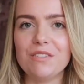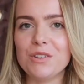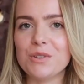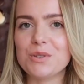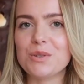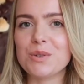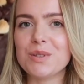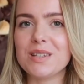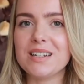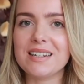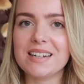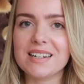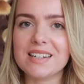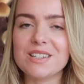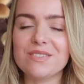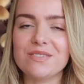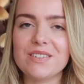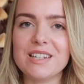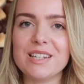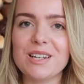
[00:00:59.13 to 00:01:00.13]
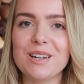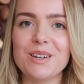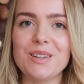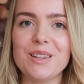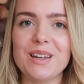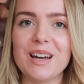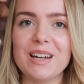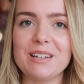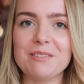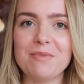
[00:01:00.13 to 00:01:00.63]
If you saw the last
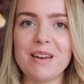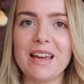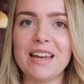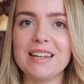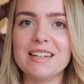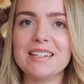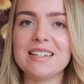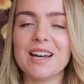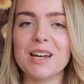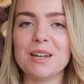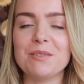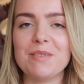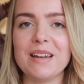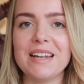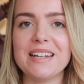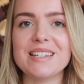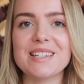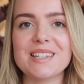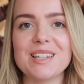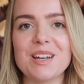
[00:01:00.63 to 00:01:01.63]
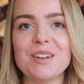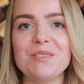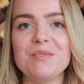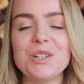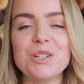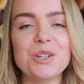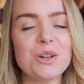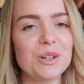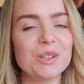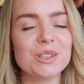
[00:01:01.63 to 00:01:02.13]
video that I made
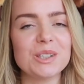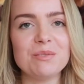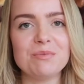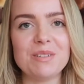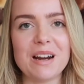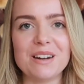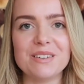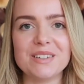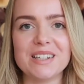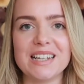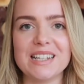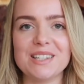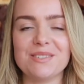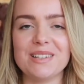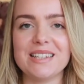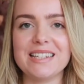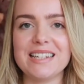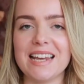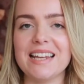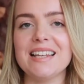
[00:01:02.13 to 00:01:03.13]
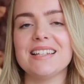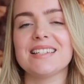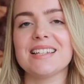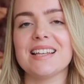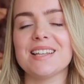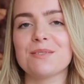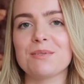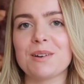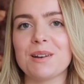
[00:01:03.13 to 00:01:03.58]
some chocolate brownies with dates